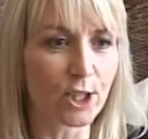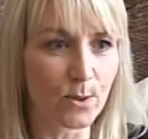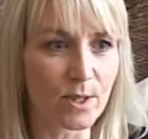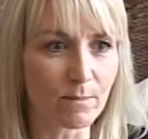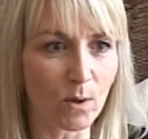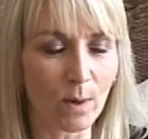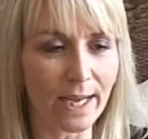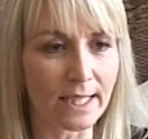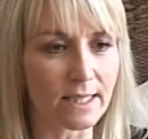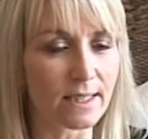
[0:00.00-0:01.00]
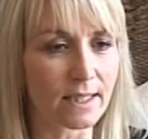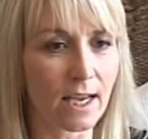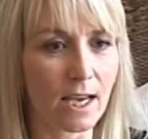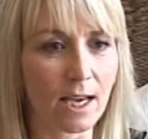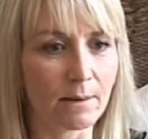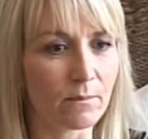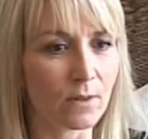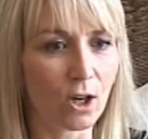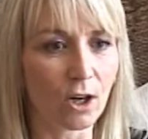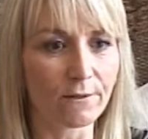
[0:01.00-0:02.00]
losing my weight,
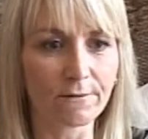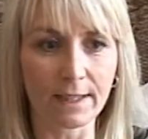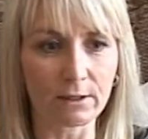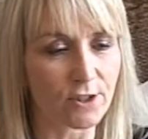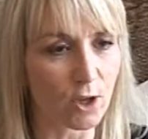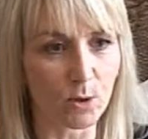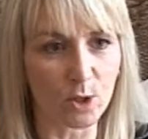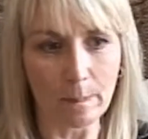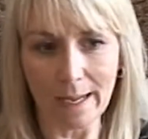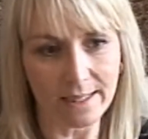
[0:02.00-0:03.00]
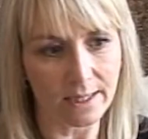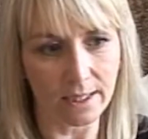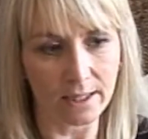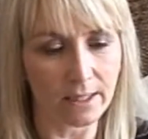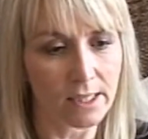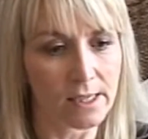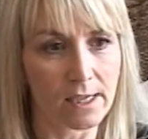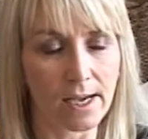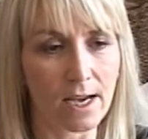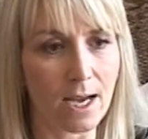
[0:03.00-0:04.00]
I've felt so much better.
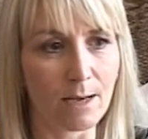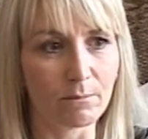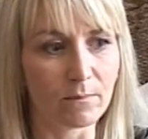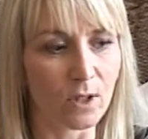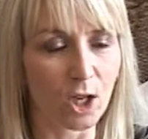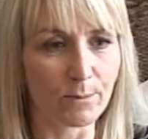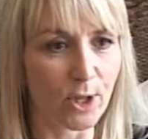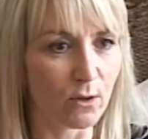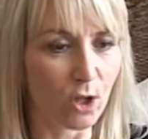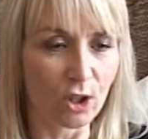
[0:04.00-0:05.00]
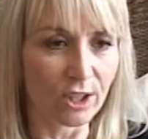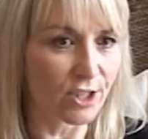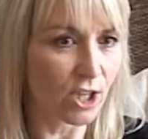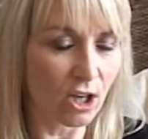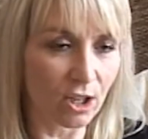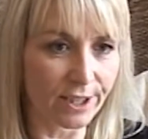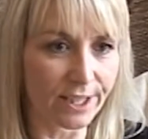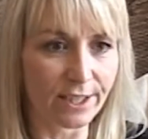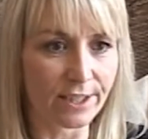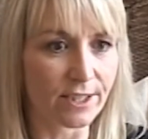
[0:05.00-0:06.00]
I'm no longer
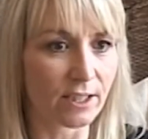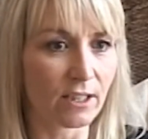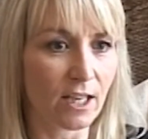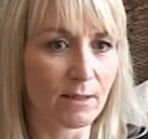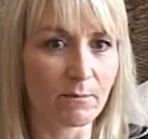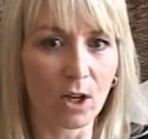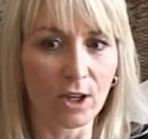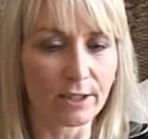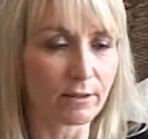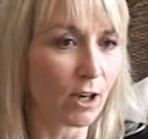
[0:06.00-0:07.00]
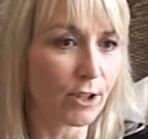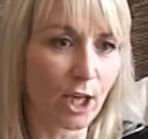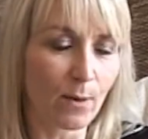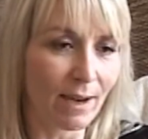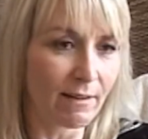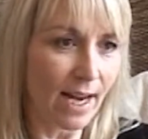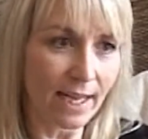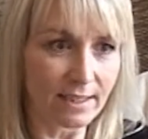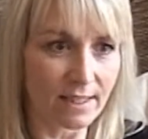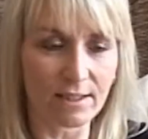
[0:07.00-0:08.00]
tired. I go out and
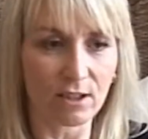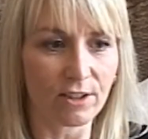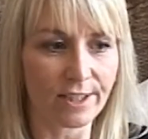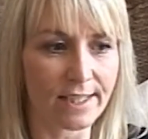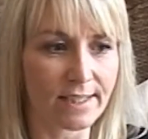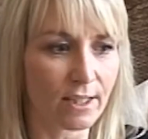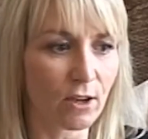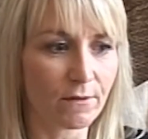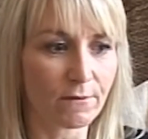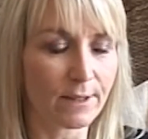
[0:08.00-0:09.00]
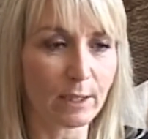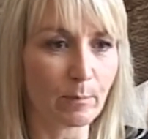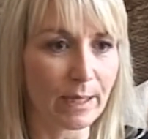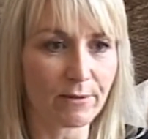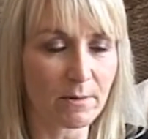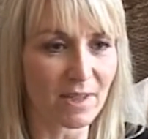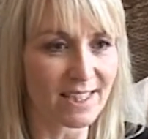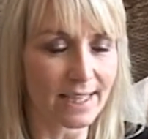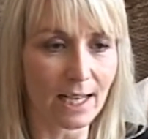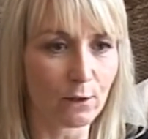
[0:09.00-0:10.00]
exercise. I feel better in
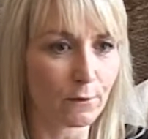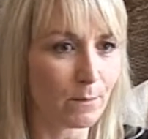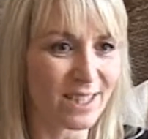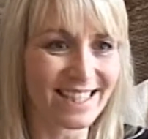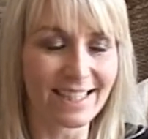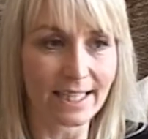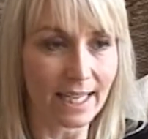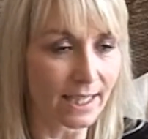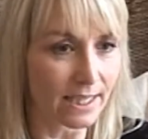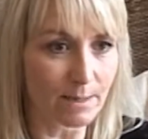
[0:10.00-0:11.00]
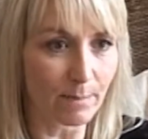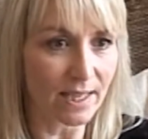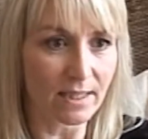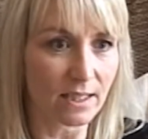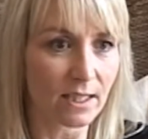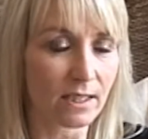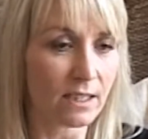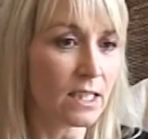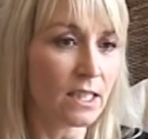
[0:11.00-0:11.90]
myself. My skin is better,